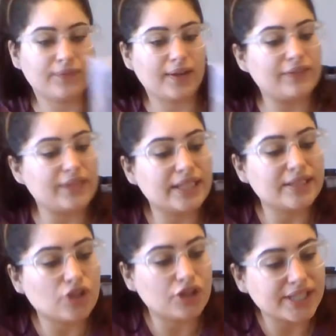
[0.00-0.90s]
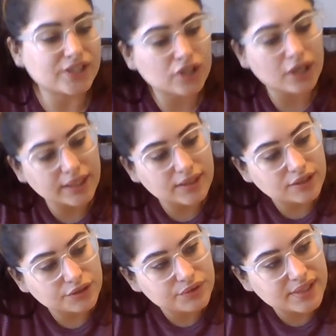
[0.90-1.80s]
I feel like it's already starting to
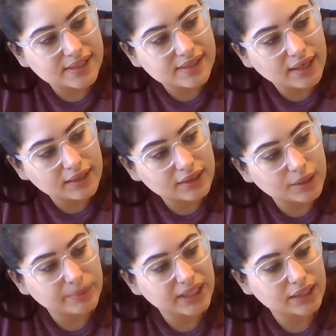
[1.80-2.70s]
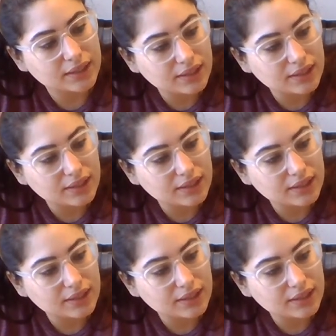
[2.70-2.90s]
lose its color a bit.